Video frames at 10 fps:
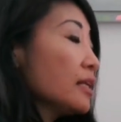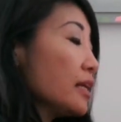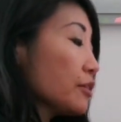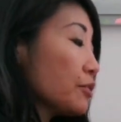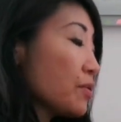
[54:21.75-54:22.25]

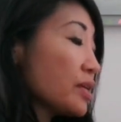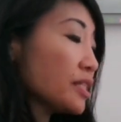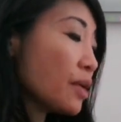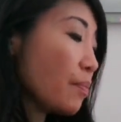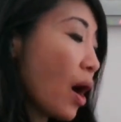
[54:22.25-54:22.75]
little
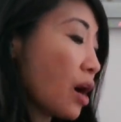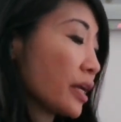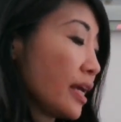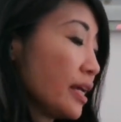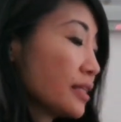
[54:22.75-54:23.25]
zip
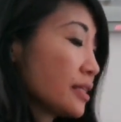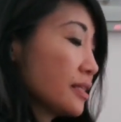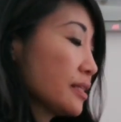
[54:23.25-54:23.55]
pocket.